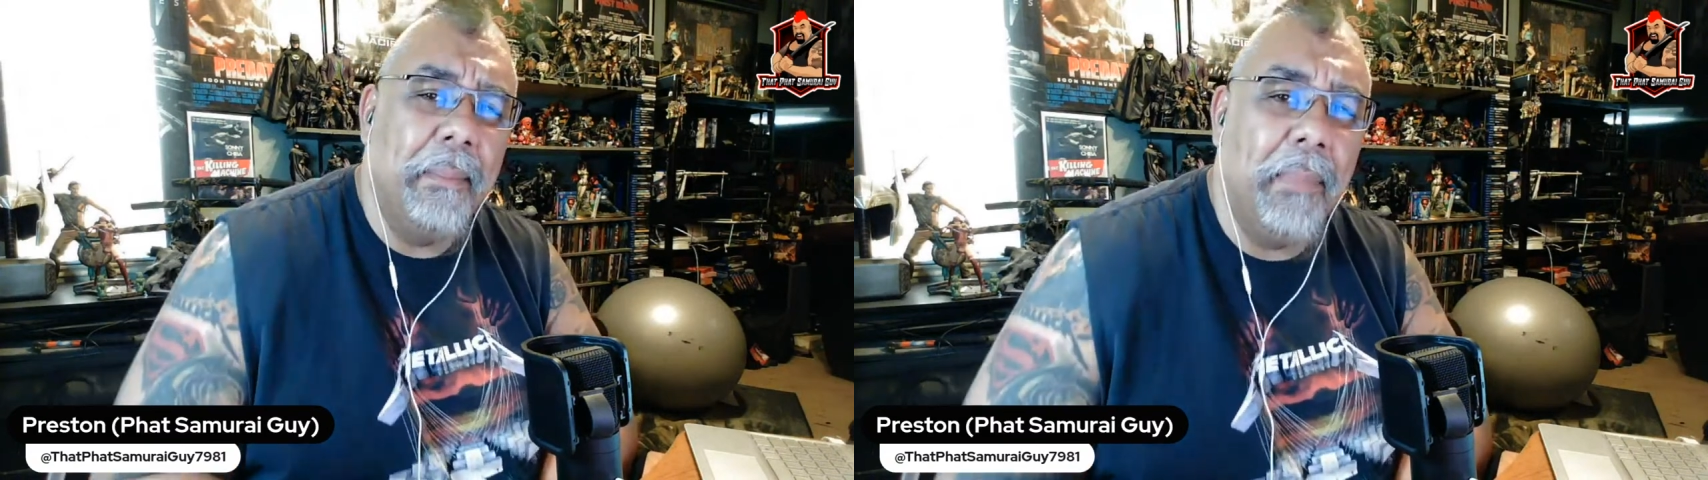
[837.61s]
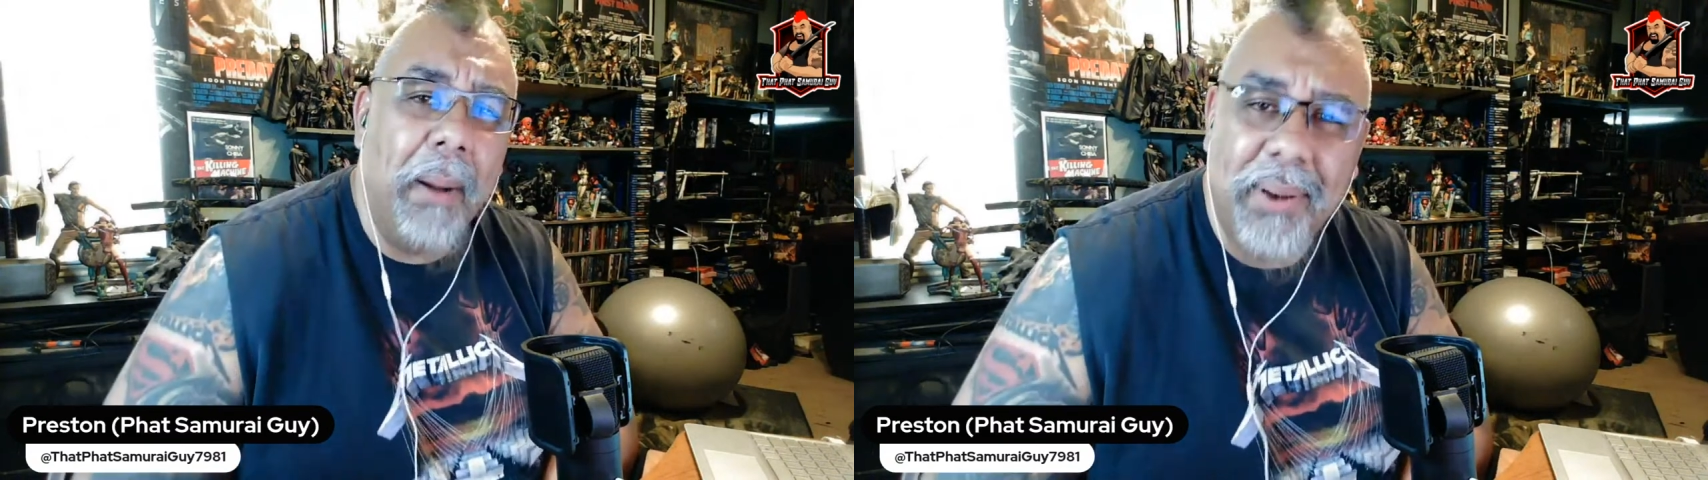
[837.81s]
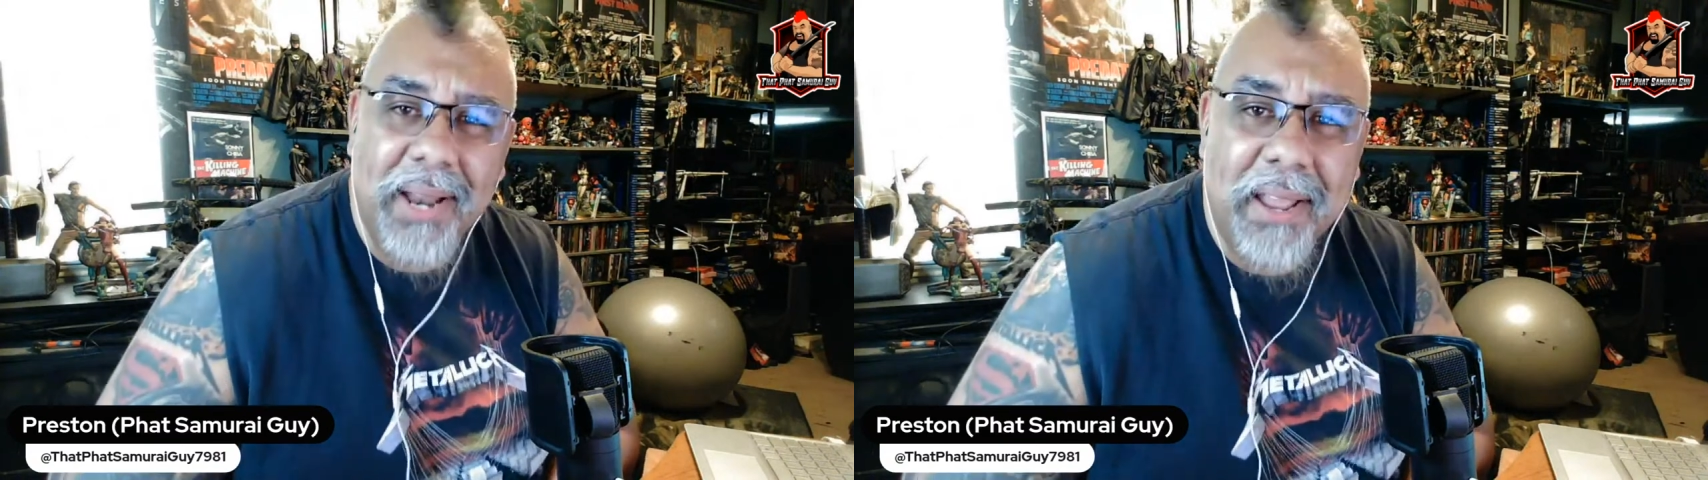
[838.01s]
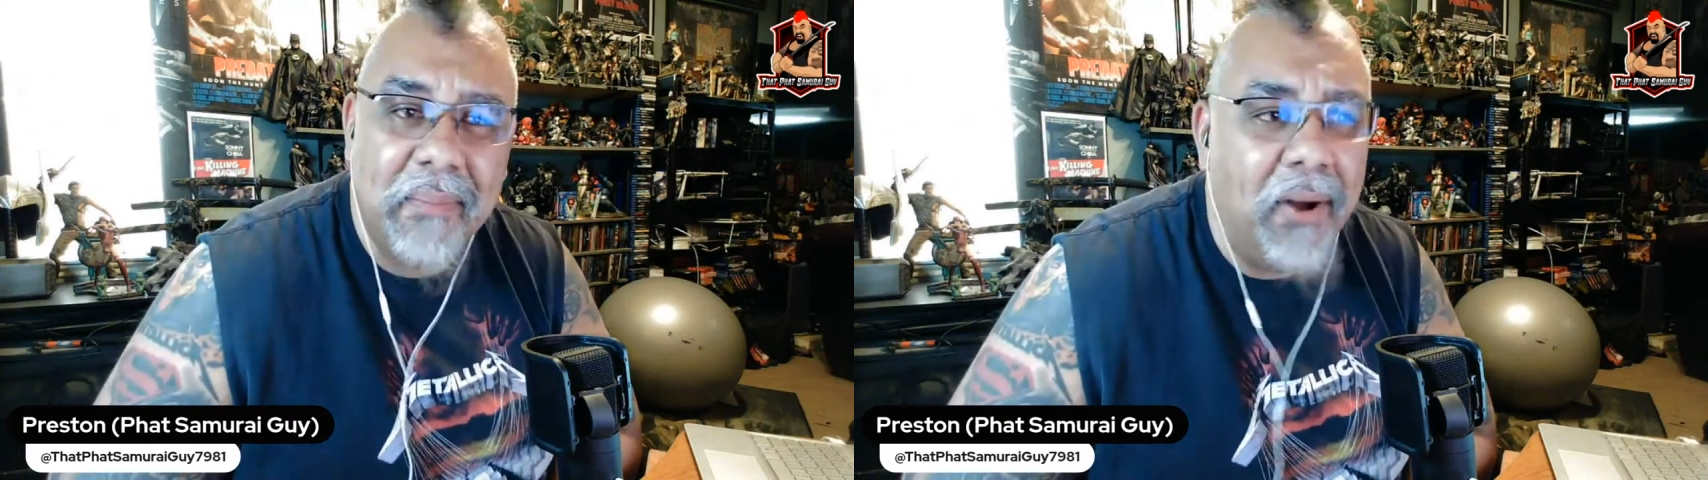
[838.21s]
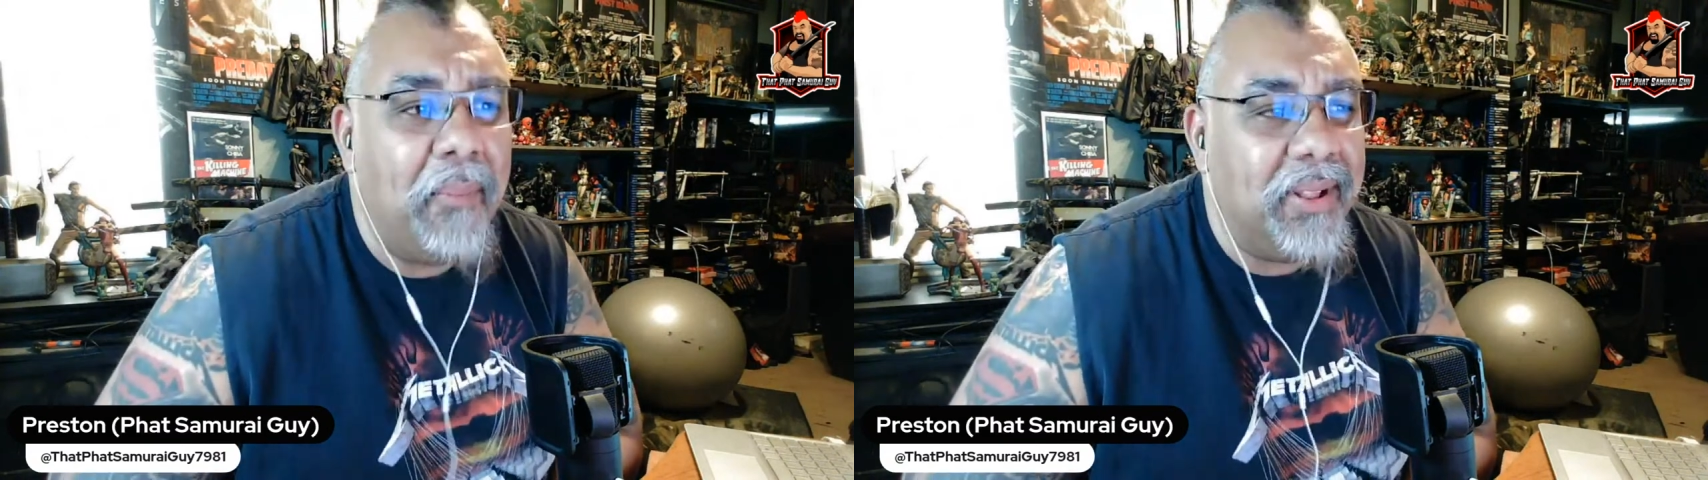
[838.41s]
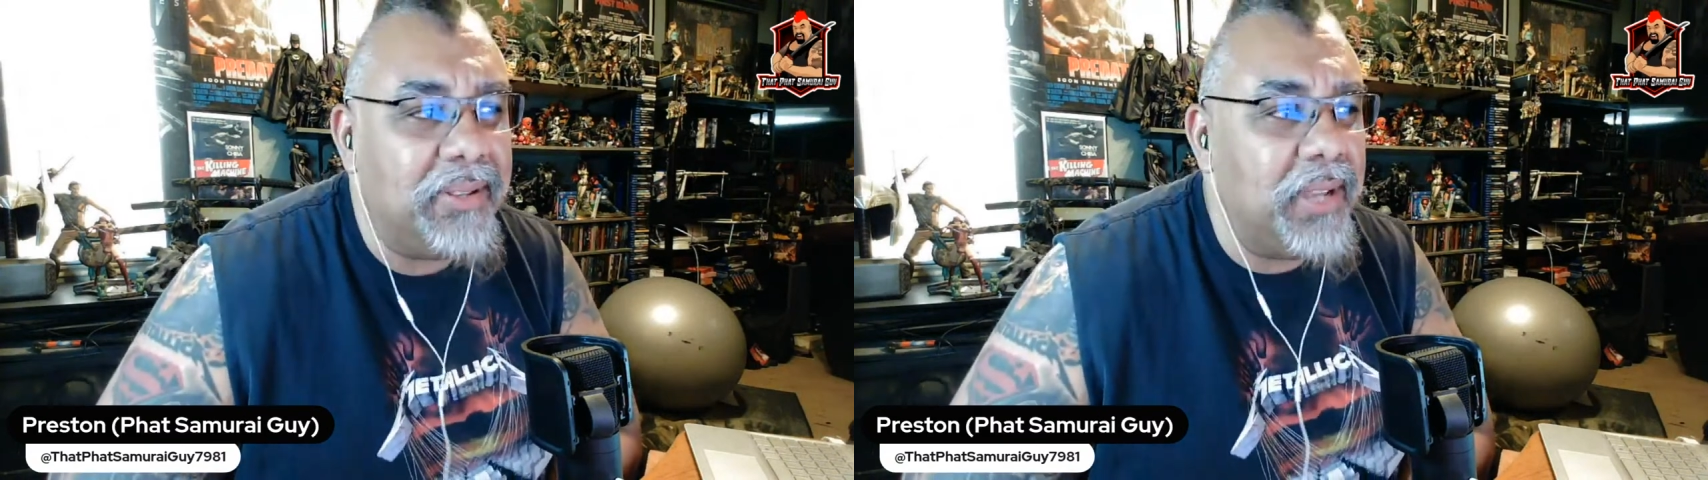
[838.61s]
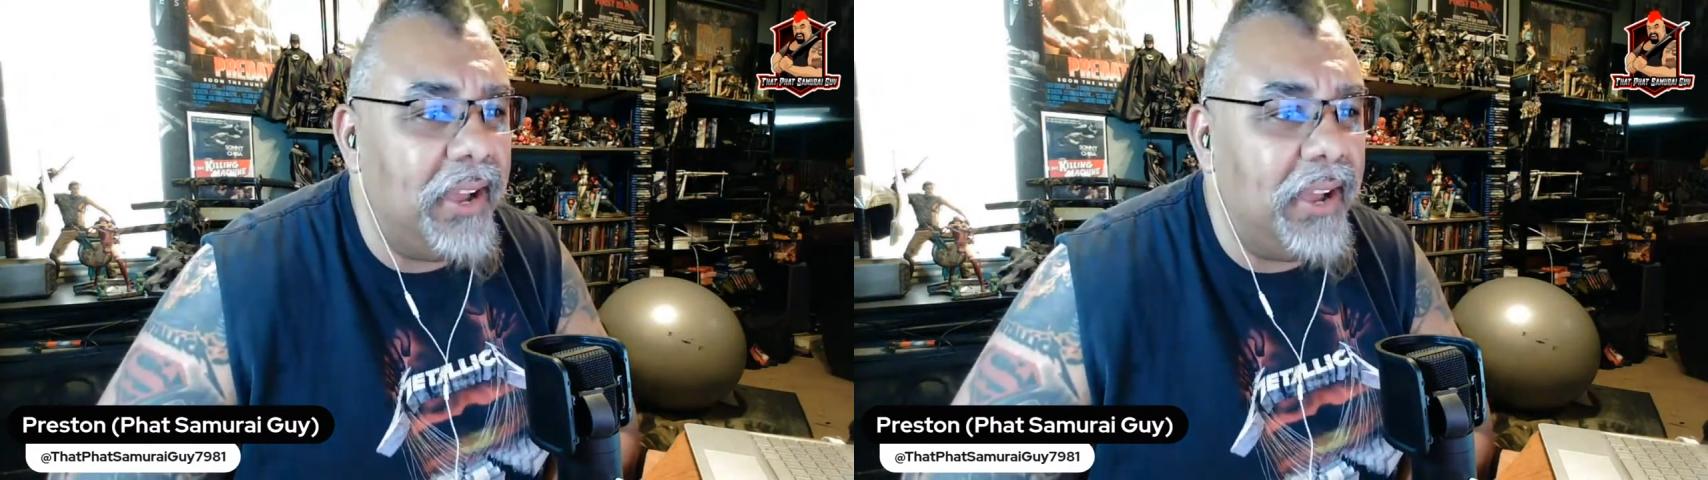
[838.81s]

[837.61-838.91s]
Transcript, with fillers: bumbling moments